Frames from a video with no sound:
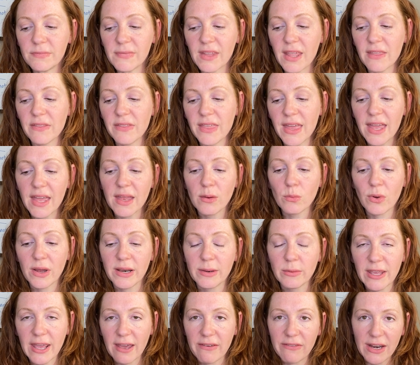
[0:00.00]
Then
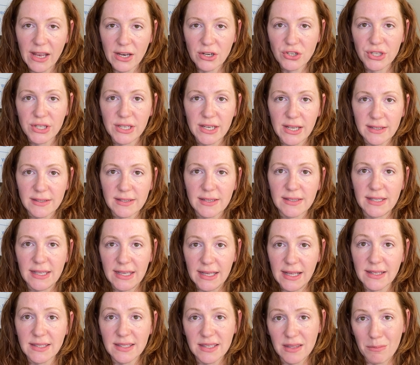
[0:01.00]
what Kevin actually does is he
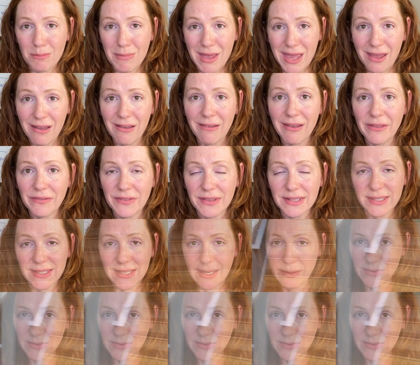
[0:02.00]
gets the mail at the same